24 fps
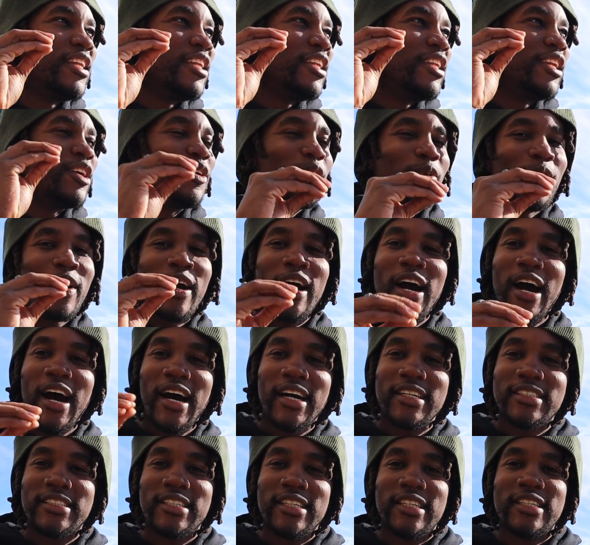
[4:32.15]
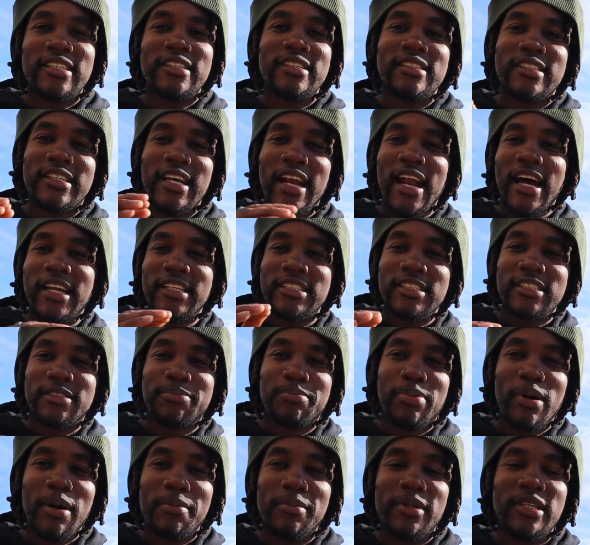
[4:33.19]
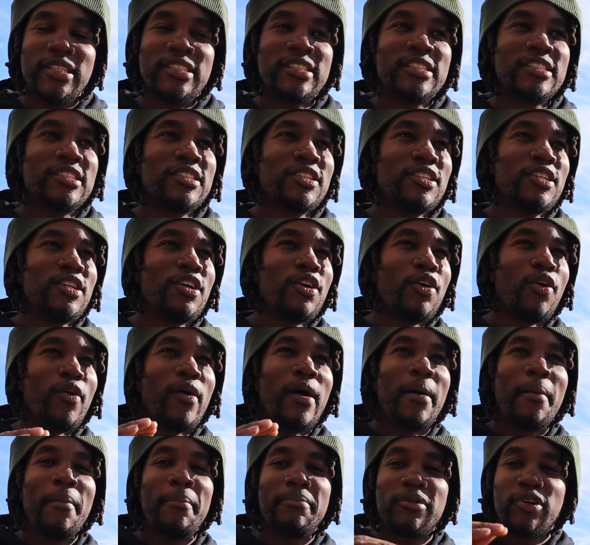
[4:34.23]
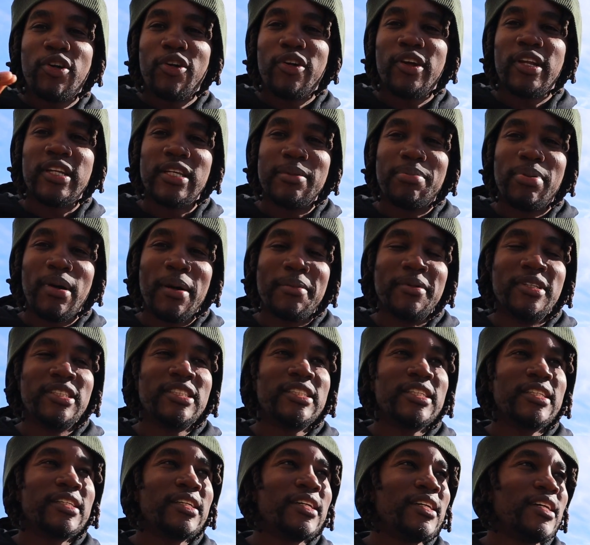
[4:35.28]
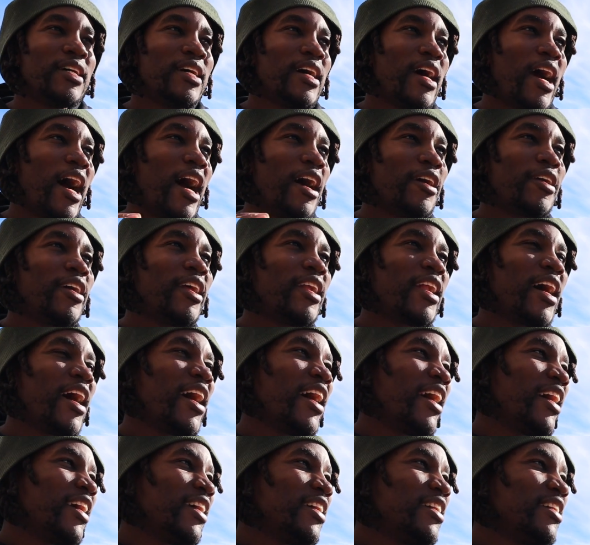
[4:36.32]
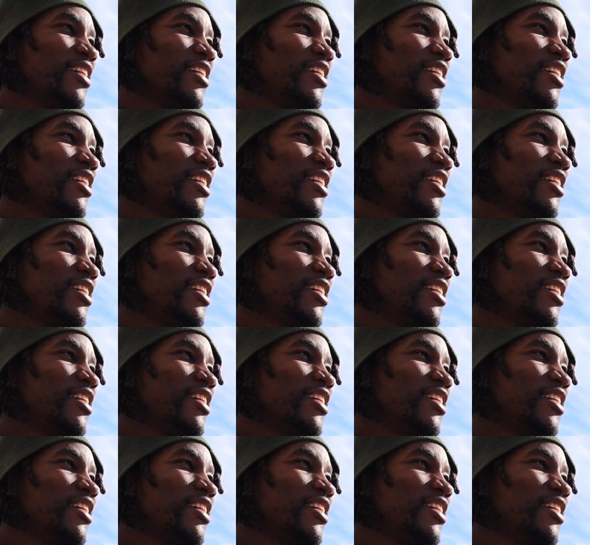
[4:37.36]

little content that I just published or I'm currently publishing? How can I,